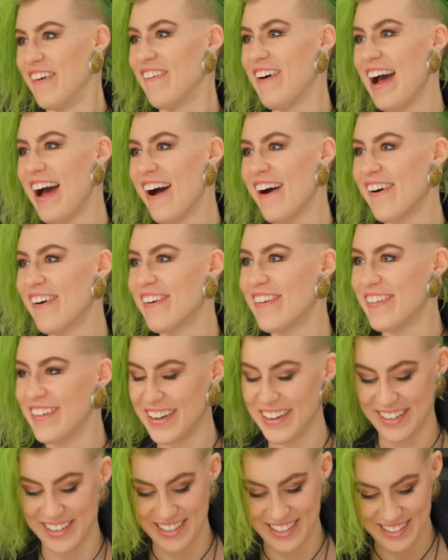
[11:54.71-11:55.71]
Wow.
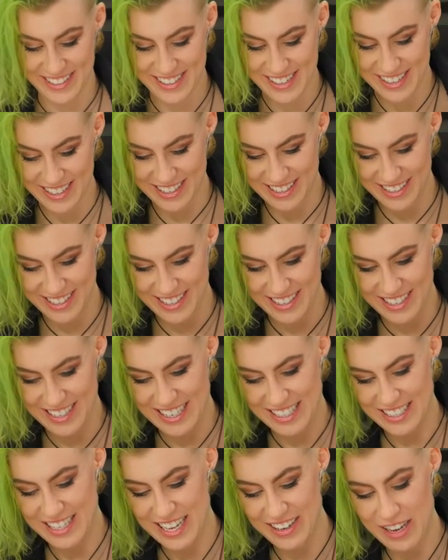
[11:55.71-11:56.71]
Look!
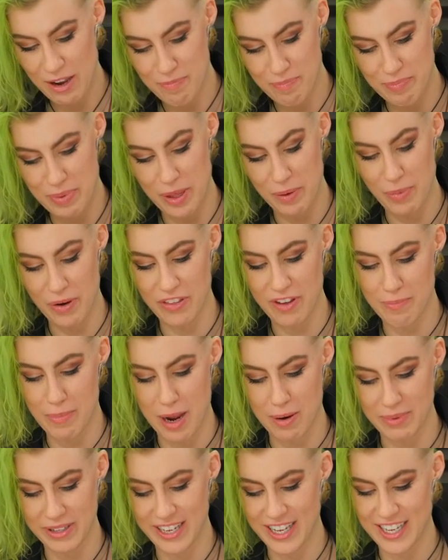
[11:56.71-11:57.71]
And they got they both have
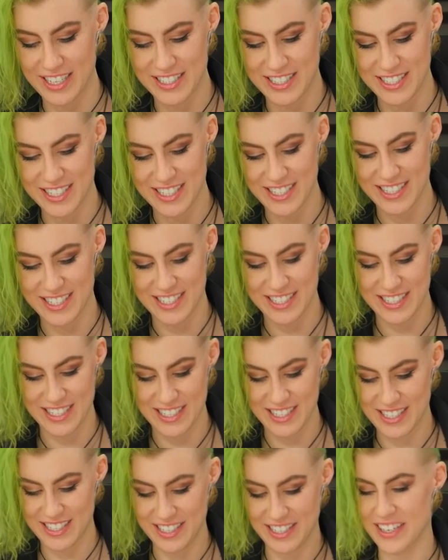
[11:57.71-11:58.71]
bobbly heads.
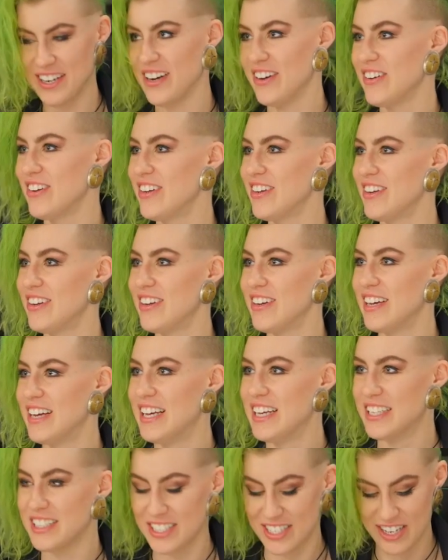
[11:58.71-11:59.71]
You know?
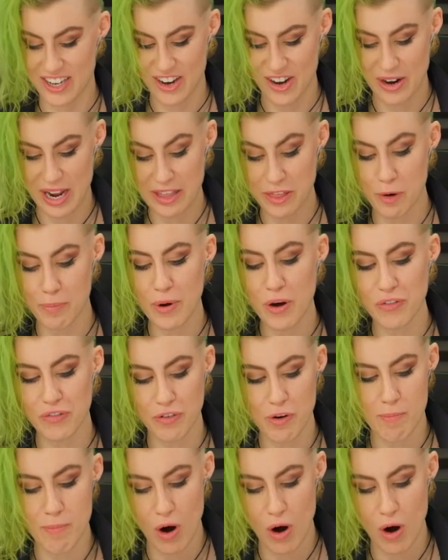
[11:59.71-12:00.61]
So, and they're both from